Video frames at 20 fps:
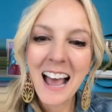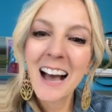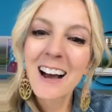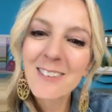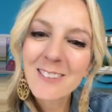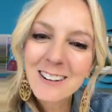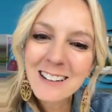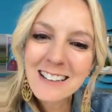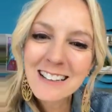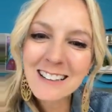
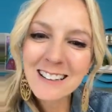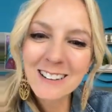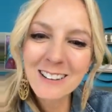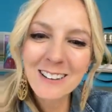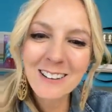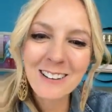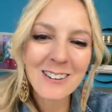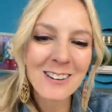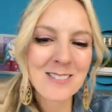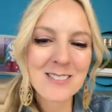How are
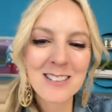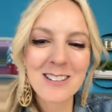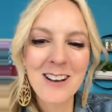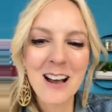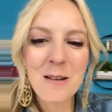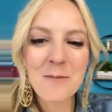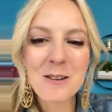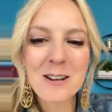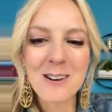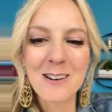you? I'm so
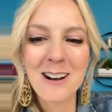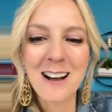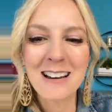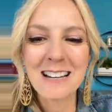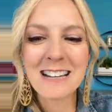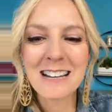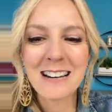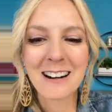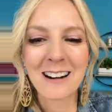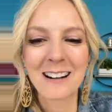happy you're
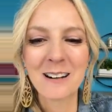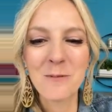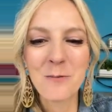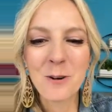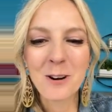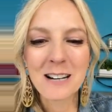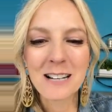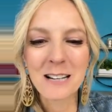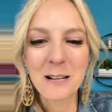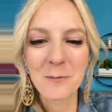on here. Good
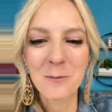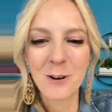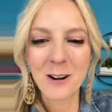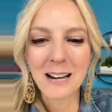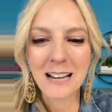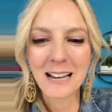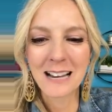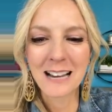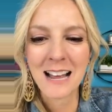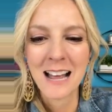morning. Good
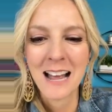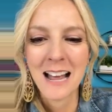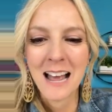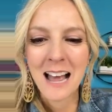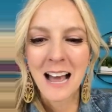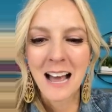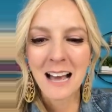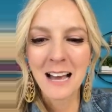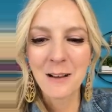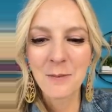morning.
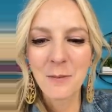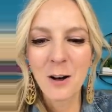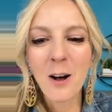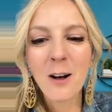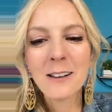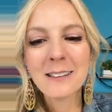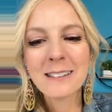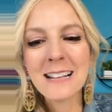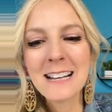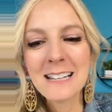Um,
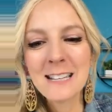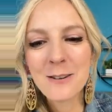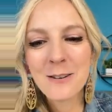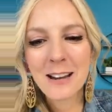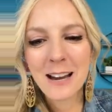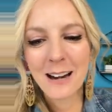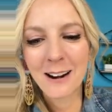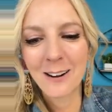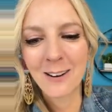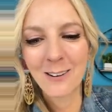oh, thank you,
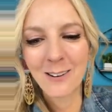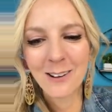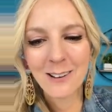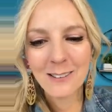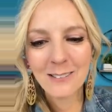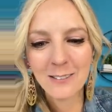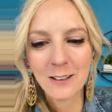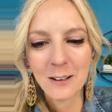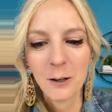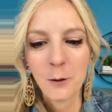
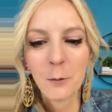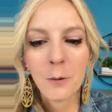Carol.